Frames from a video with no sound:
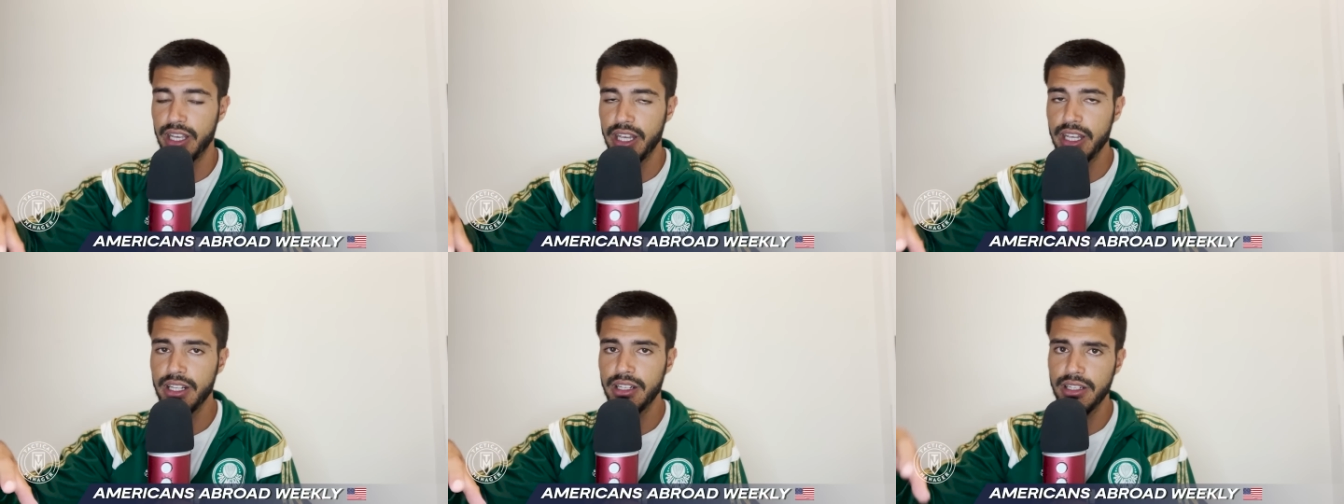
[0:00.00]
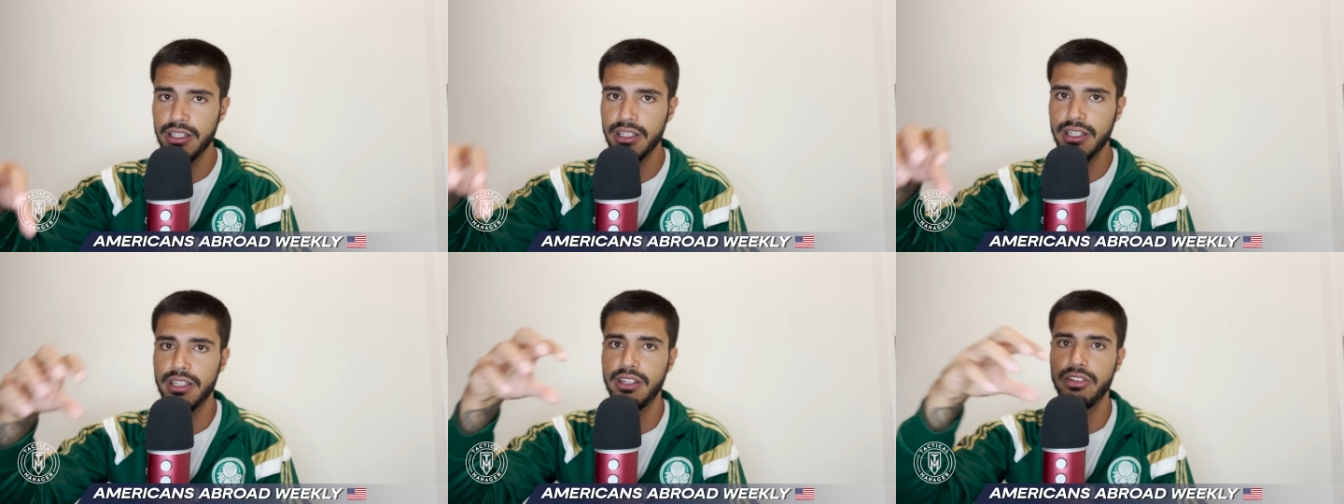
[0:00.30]

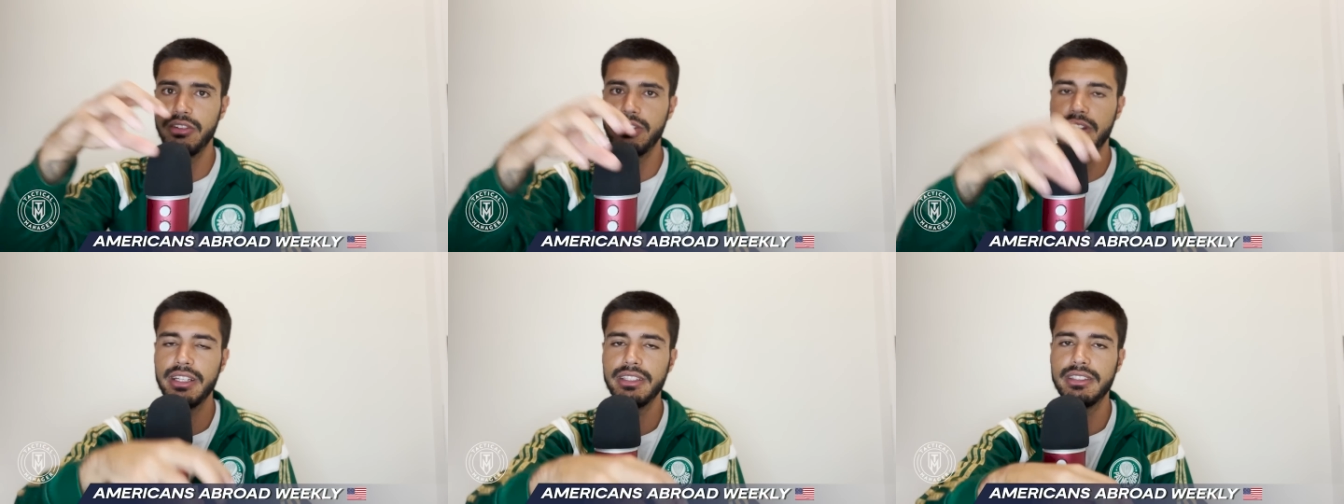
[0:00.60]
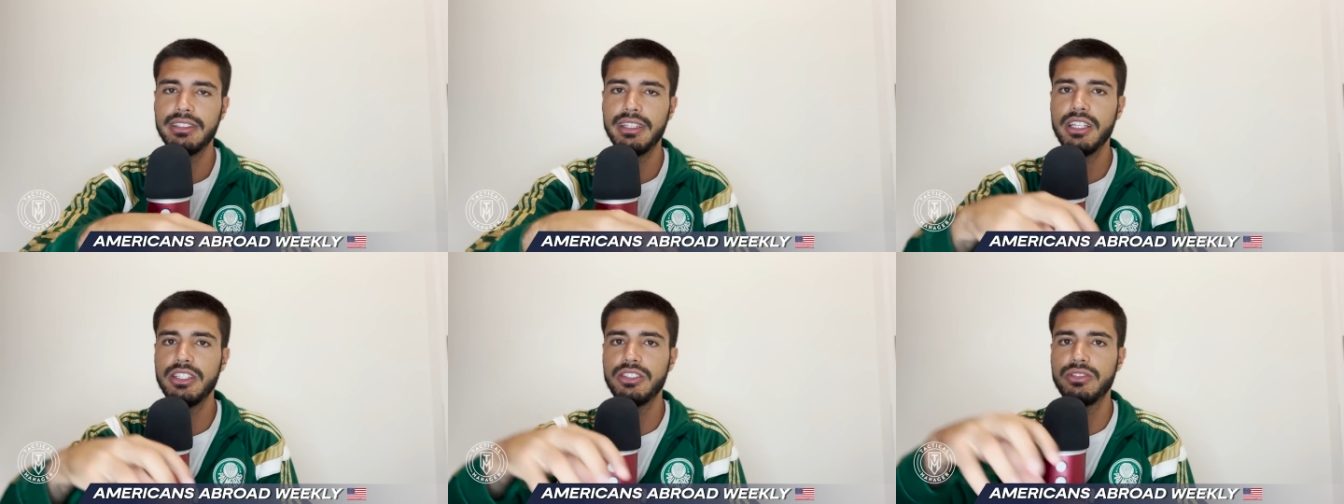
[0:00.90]
England and the United
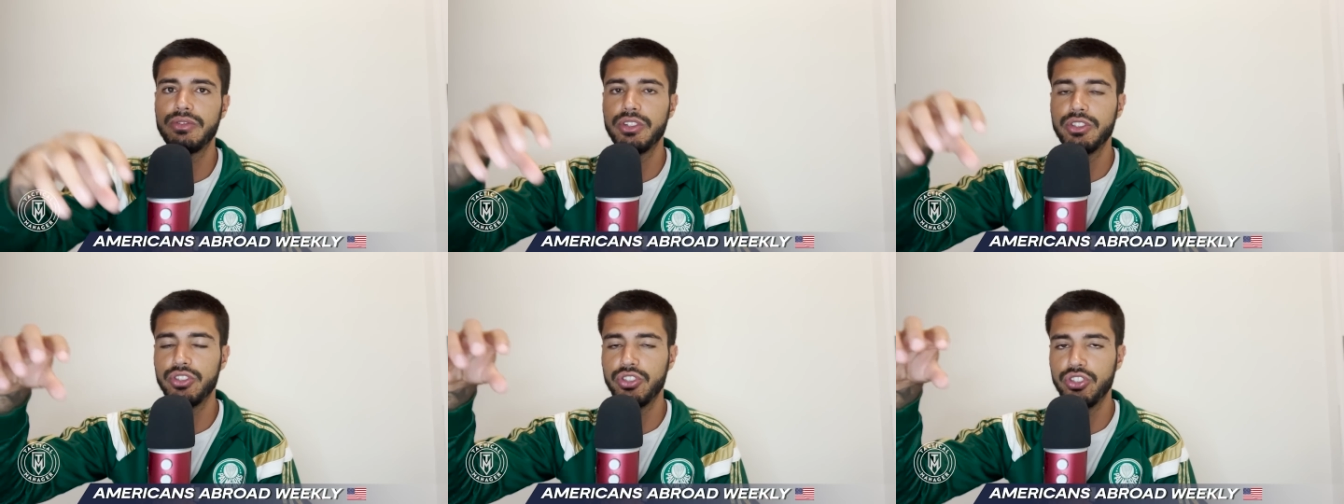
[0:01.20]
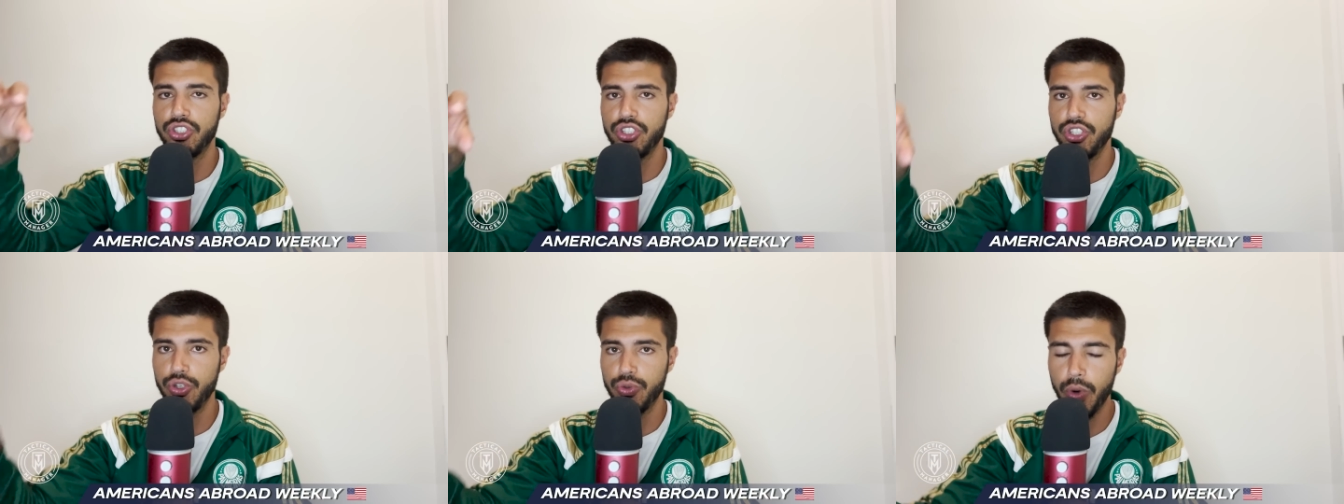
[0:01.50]
States
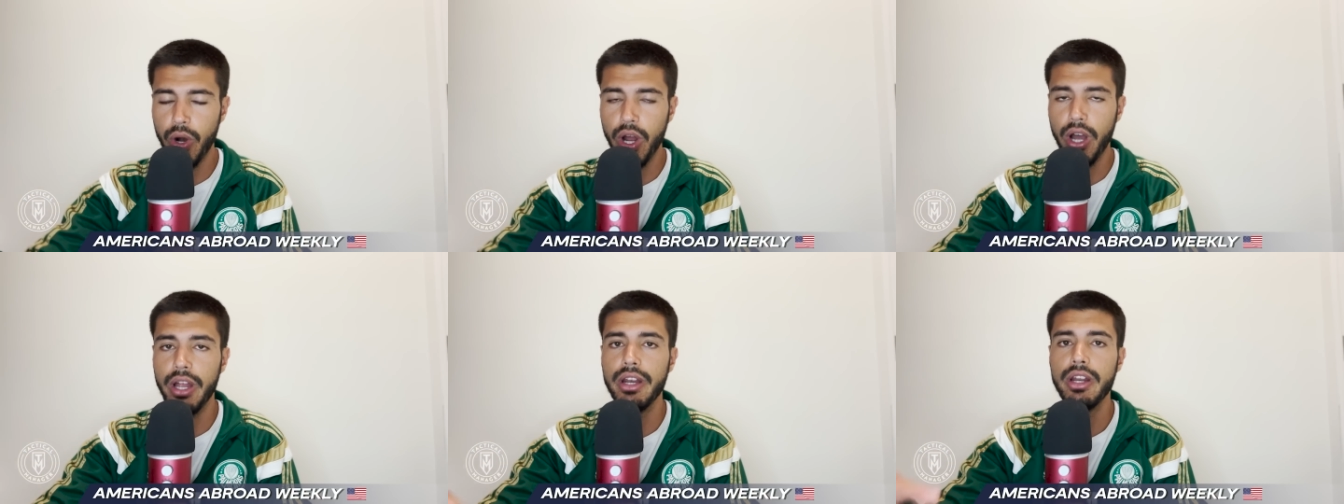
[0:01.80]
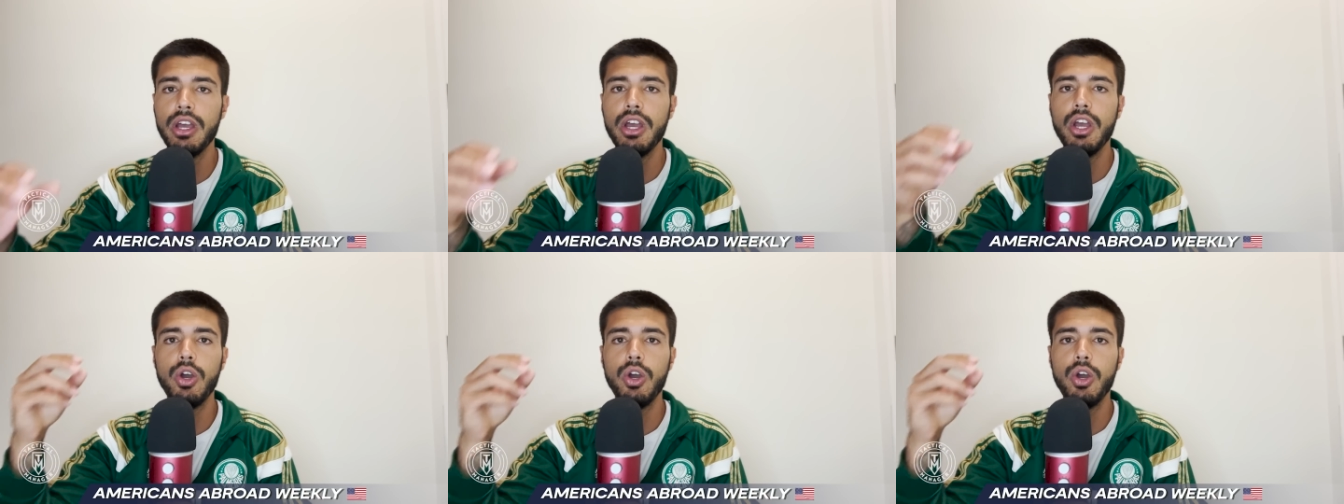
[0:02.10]
versus Iran